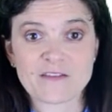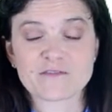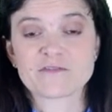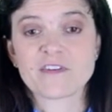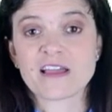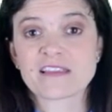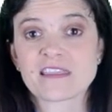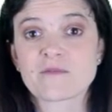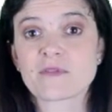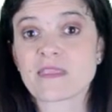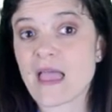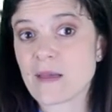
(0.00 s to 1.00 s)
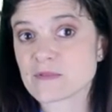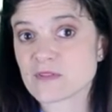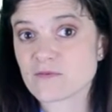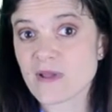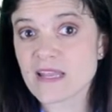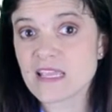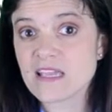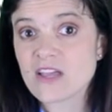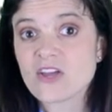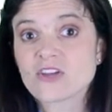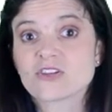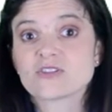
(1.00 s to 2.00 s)
finally, when the apps are ready,
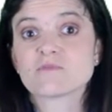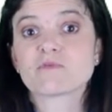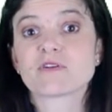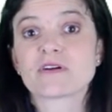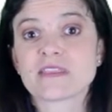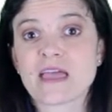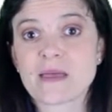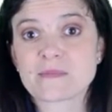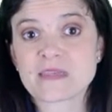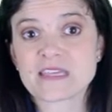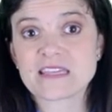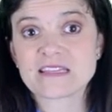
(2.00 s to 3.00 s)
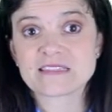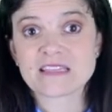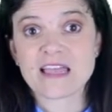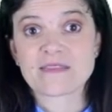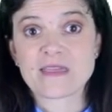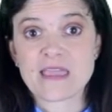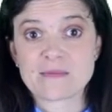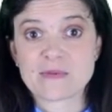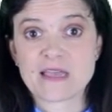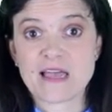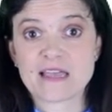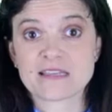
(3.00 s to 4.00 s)
you deploy the MBEs and the
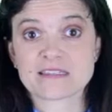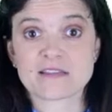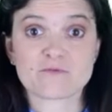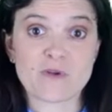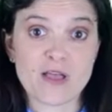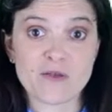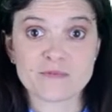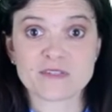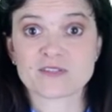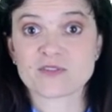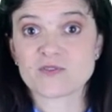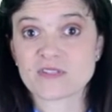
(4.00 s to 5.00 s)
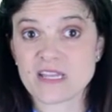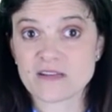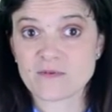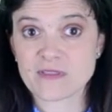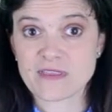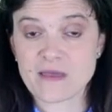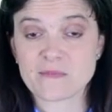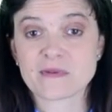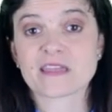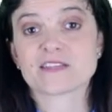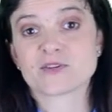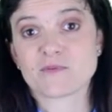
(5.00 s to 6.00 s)
APIs and realms associated with them
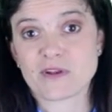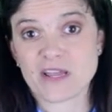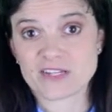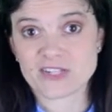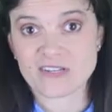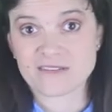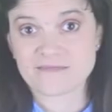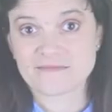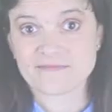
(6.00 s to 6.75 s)
into production.